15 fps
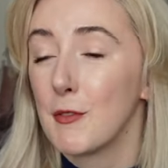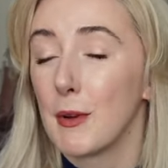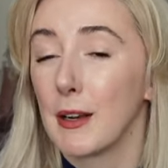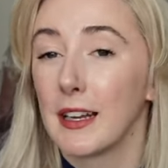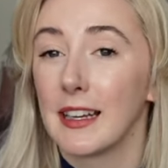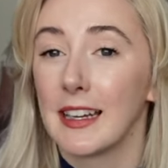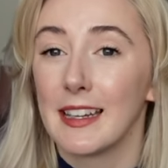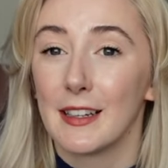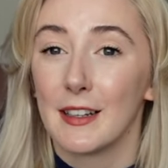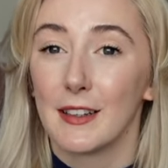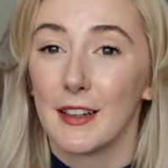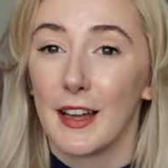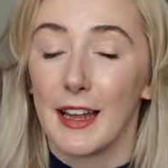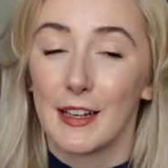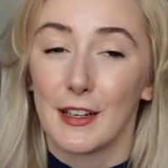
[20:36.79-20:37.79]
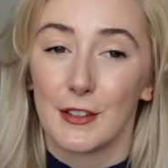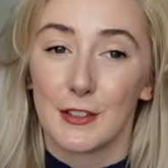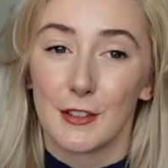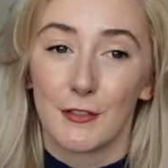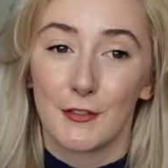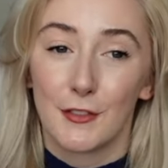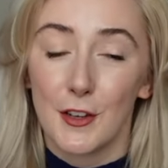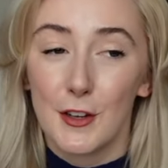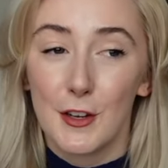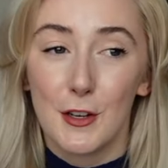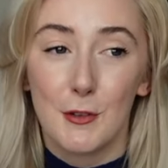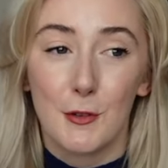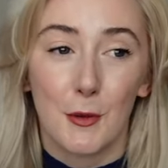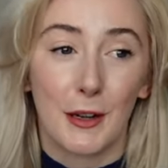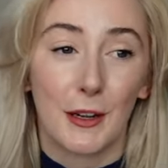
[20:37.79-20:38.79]
Went and eat, ate loads of
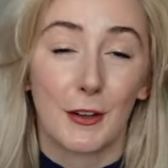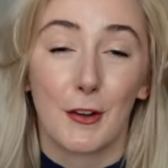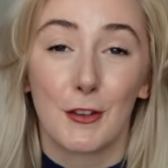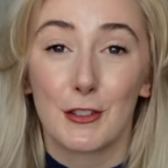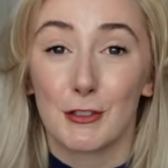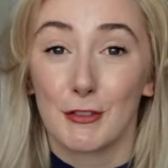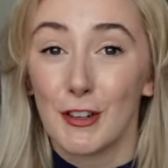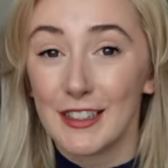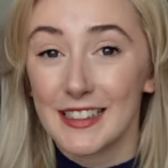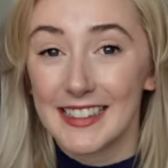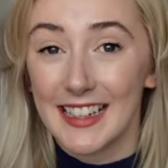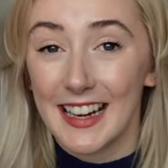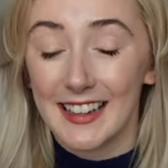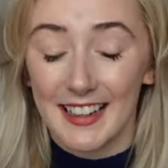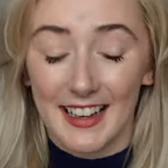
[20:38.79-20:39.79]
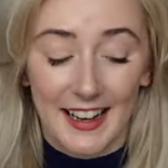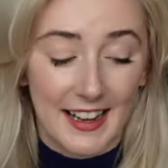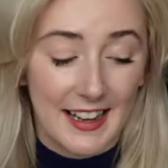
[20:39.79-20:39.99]
food. We went and got drunk together.